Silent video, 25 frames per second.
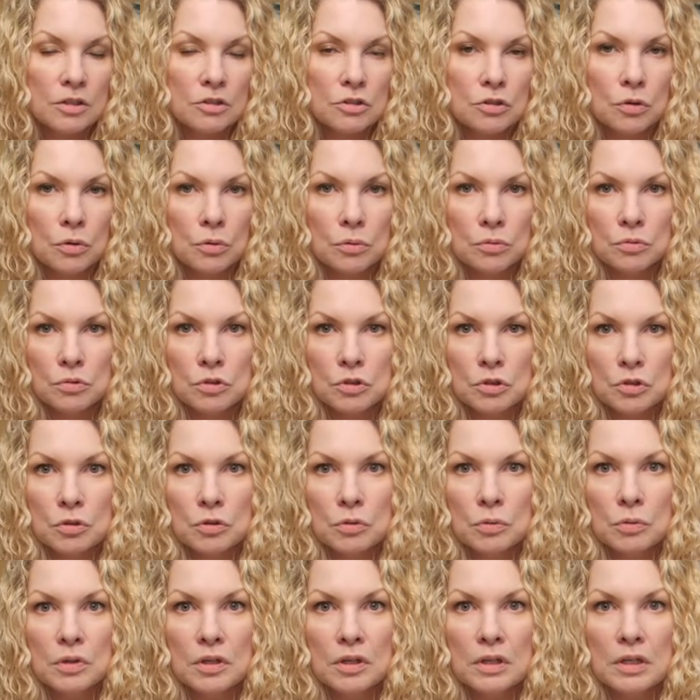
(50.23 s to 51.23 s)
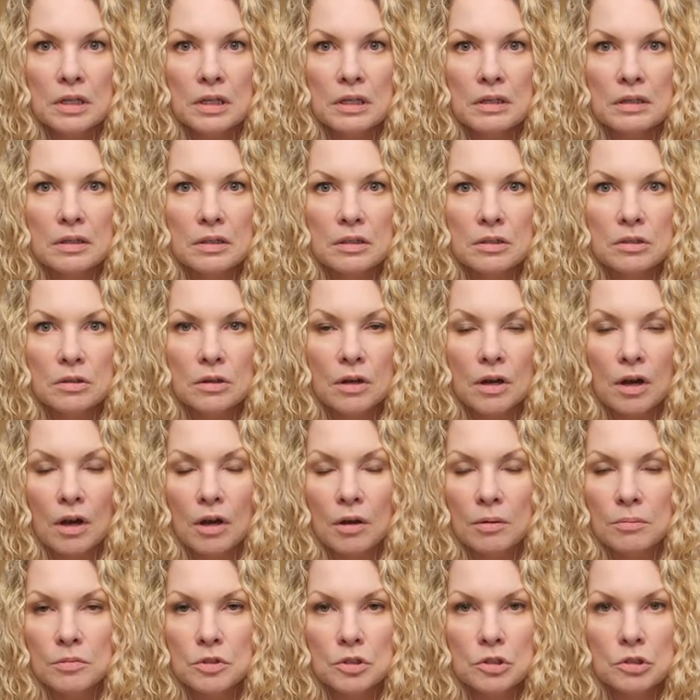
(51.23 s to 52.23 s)
Don't do it
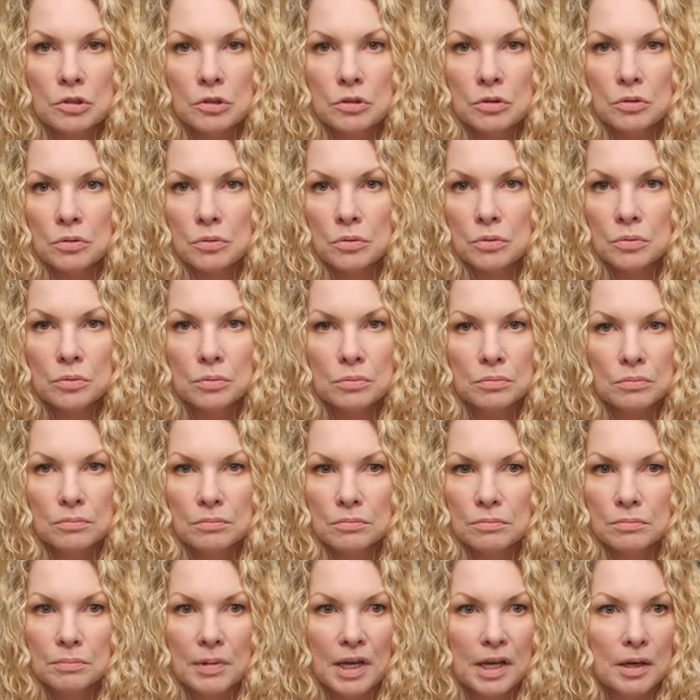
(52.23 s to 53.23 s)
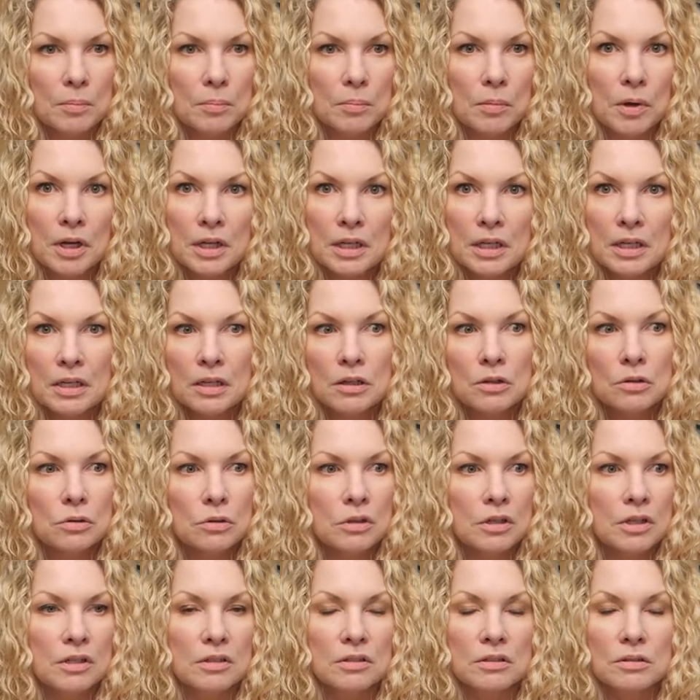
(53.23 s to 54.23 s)
um, to make money
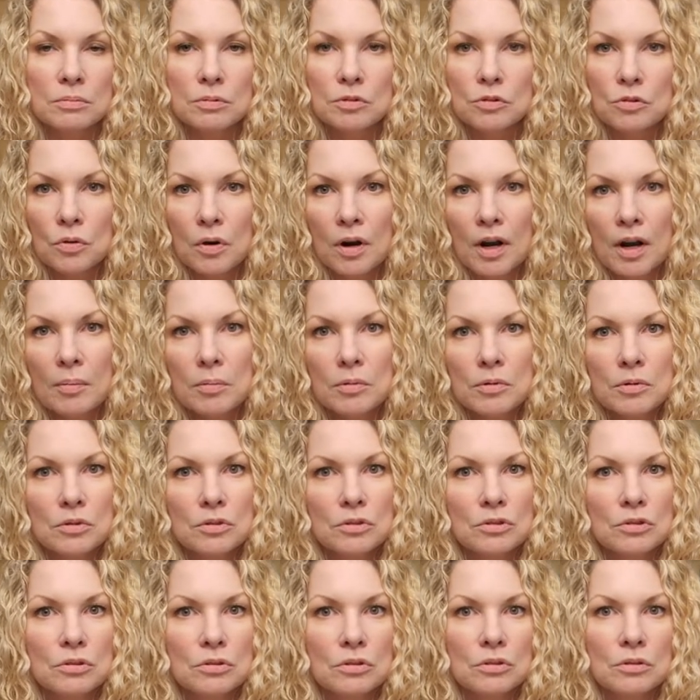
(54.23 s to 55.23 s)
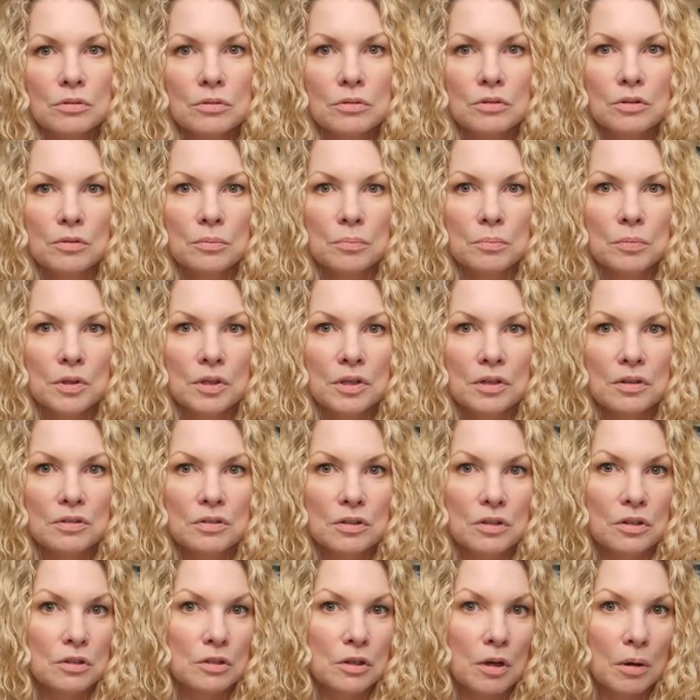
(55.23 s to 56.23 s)
or get subscribers or because
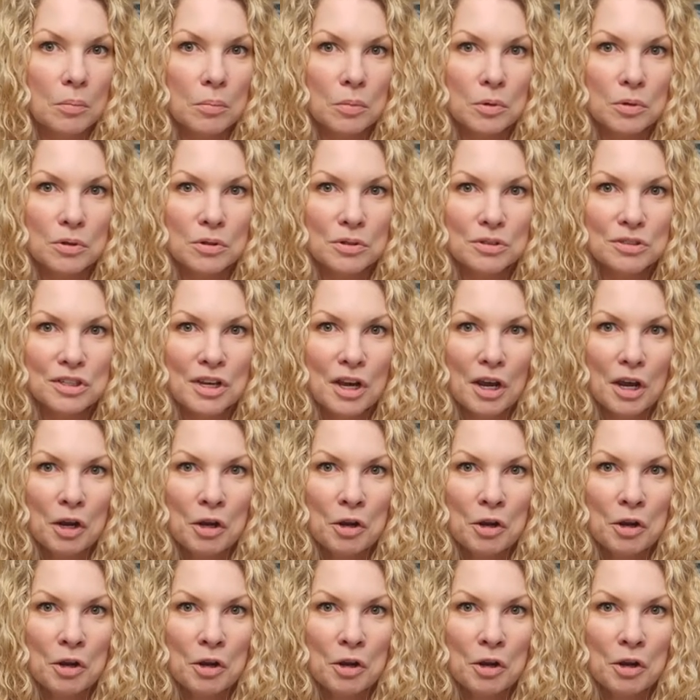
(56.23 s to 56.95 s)
of the numbers